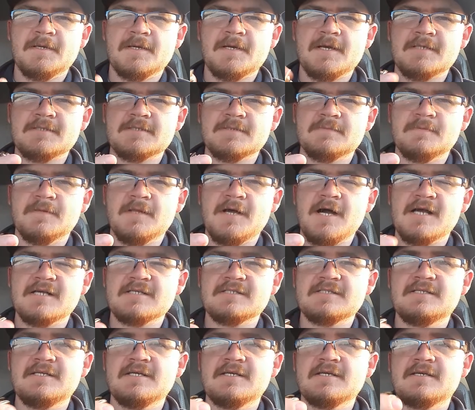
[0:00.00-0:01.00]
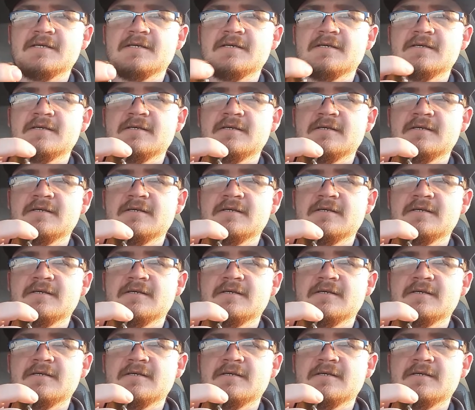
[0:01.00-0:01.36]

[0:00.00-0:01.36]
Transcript: got some lock stick.